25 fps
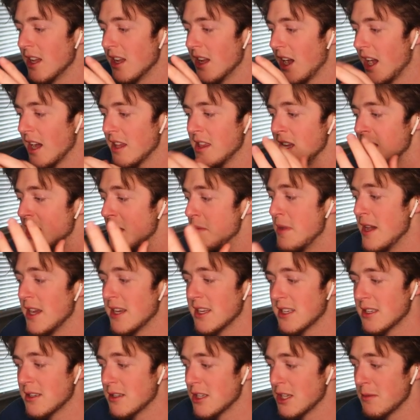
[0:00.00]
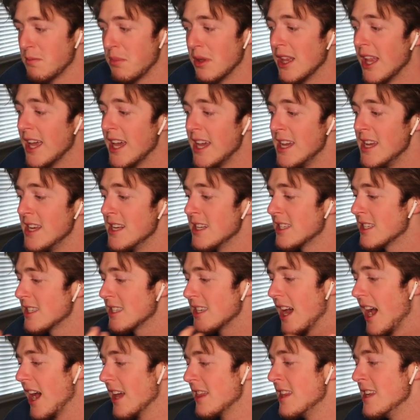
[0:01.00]
I think he makes plays.
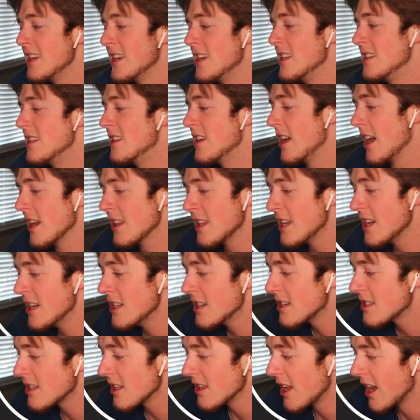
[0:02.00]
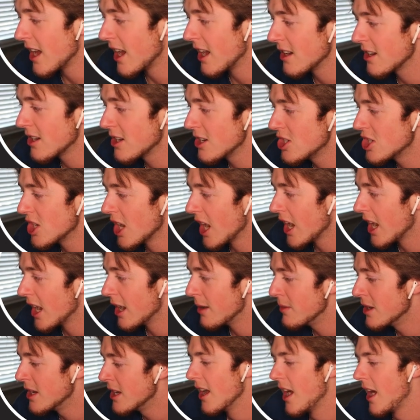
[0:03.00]
I think he does a good
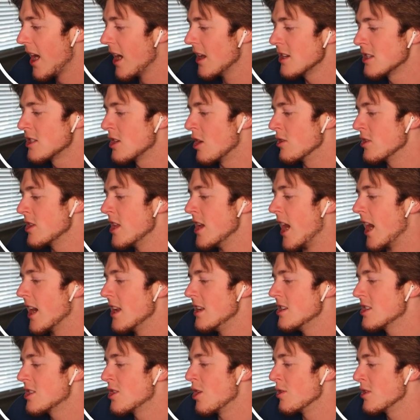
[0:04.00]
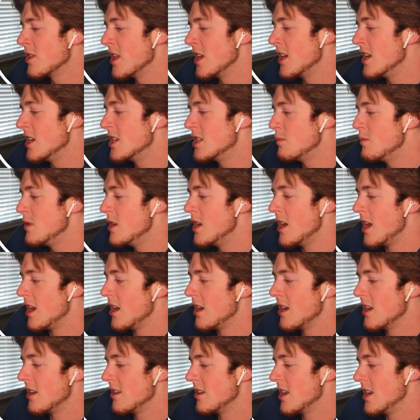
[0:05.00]
job. I just don't think he should
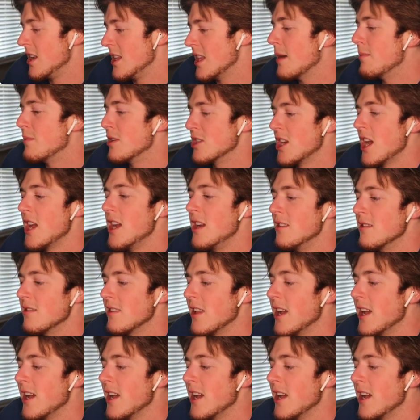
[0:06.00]
be getting that much hate.